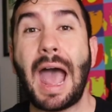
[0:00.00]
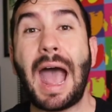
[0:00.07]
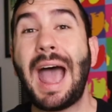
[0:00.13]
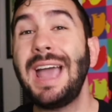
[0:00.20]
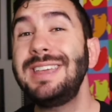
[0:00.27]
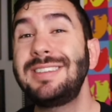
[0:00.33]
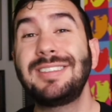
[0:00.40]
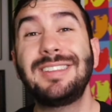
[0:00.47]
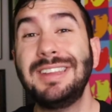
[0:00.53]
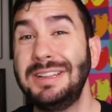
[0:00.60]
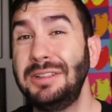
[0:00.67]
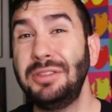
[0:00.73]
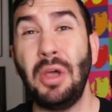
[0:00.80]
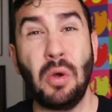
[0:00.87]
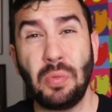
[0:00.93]
I
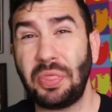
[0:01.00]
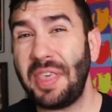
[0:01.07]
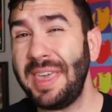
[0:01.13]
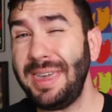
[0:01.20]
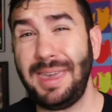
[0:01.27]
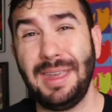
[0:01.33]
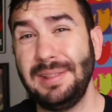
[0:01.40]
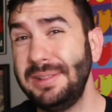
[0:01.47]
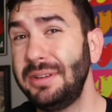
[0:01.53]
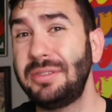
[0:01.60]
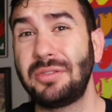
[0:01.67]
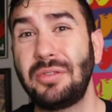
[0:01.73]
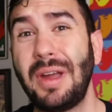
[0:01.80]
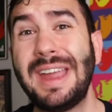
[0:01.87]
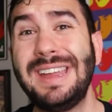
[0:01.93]
still don't think he looks
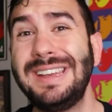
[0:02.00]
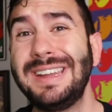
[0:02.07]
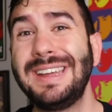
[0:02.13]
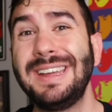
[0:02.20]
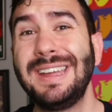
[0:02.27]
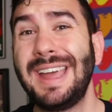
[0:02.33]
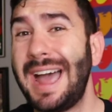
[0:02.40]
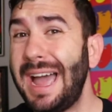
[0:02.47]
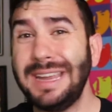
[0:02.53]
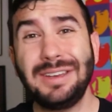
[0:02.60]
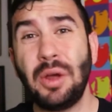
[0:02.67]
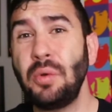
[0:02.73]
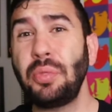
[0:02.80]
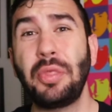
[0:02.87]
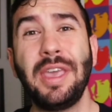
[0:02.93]
great. I
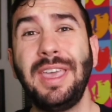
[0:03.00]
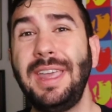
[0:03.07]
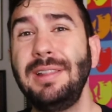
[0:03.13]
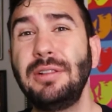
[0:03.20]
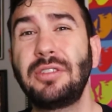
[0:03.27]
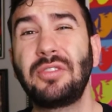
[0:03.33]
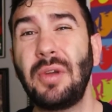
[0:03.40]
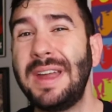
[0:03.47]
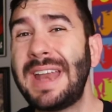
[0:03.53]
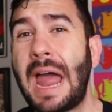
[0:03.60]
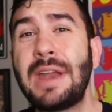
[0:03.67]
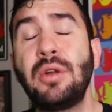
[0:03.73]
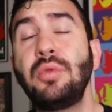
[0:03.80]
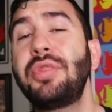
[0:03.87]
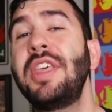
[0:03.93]
don't think
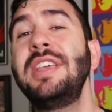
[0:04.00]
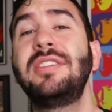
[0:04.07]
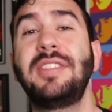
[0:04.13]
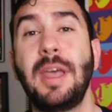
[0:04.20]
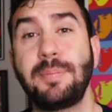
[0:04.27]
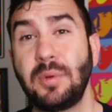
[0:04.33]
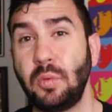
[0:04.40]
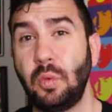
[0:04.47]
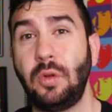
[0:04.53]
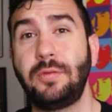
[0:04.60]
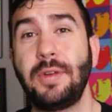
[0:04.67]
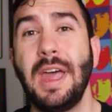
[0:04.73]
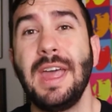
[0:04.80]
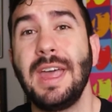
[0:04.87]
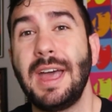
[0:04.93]
Steppenwolf
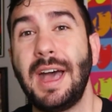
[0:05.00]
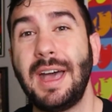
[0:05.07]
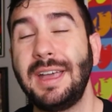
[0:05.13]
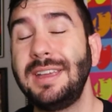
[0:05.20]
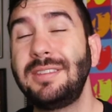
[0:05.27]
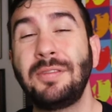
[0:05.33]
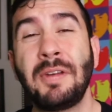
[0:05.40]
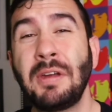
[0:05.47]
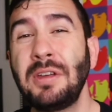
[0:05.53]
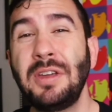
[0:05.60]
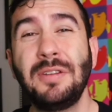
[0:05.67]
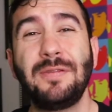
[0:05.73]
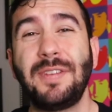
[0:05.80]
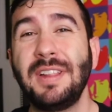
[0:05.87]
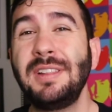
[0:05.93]
is a very
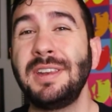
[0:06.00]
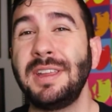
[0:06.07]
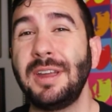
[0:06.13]
good villain